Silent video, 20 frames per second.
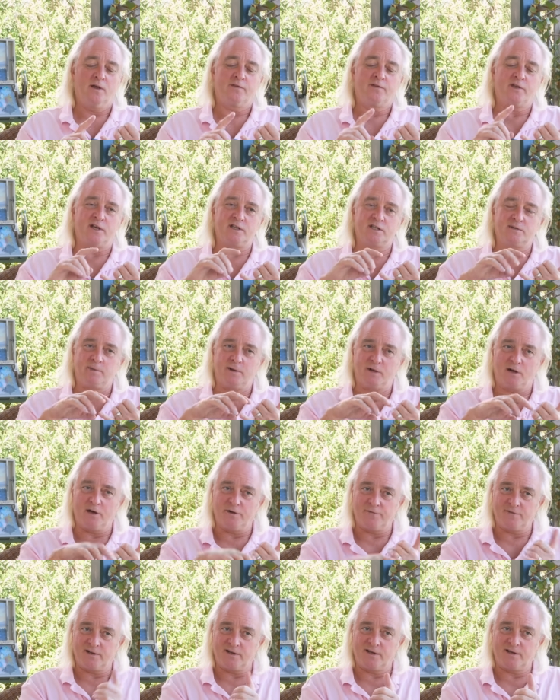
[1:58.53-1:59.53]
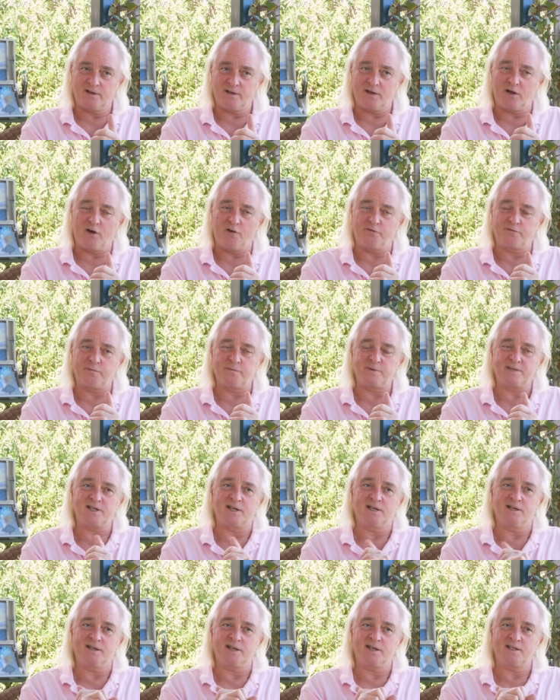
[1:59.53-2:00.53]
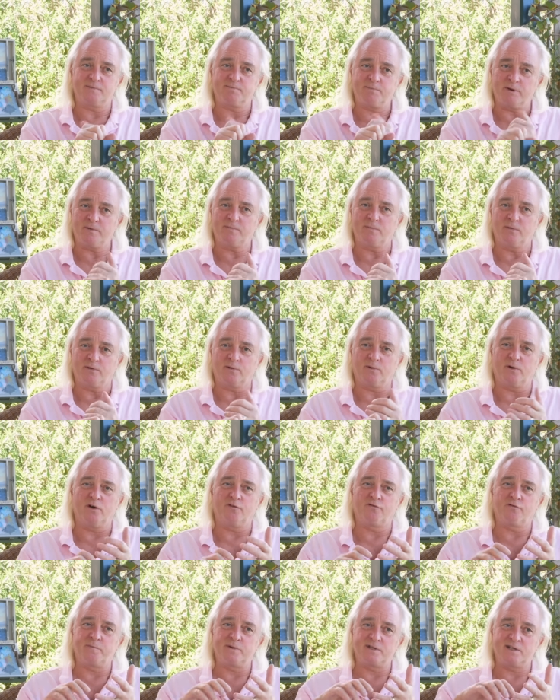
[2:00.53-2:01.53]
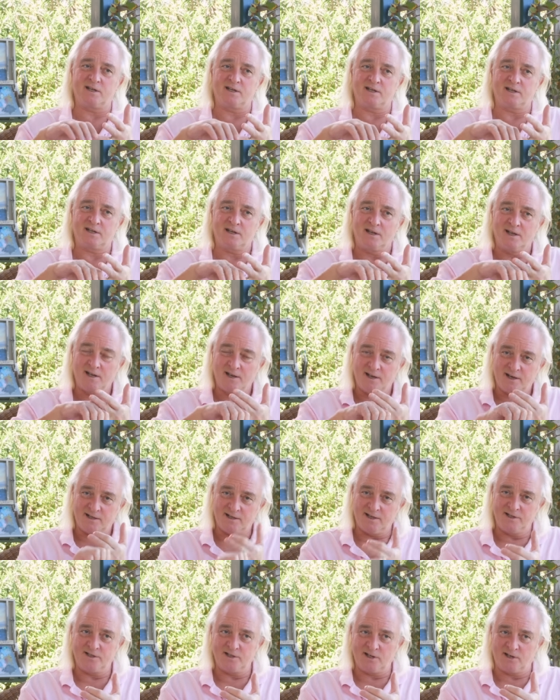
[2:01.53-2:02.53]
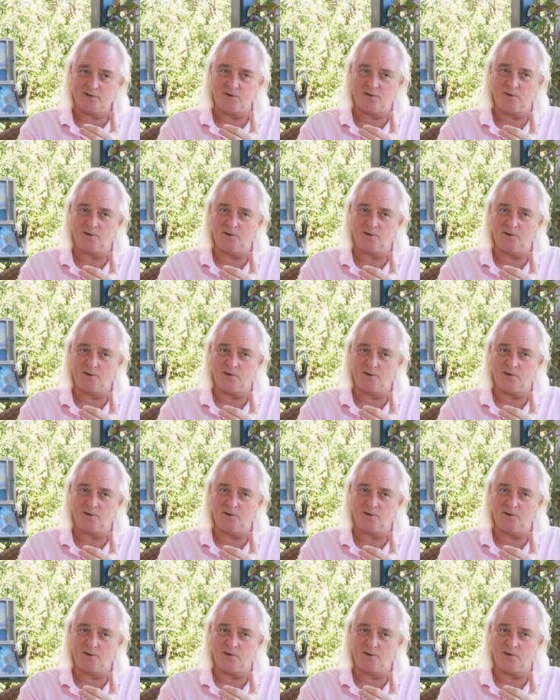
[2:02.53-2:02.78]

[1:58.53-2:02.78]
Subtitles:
there has to be 0.5% less pigment or 0.5% linseed